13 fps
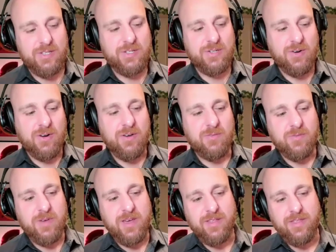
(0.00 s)
start
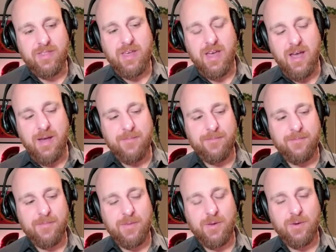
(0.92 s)
with
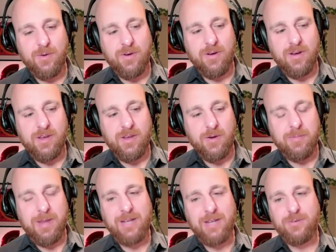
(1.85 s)
your
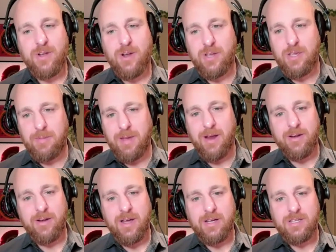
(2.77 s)
Patriarchy
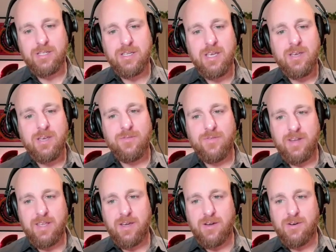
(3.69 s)
Paradox
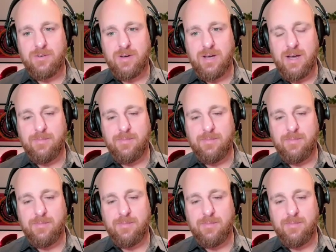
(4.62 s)
video,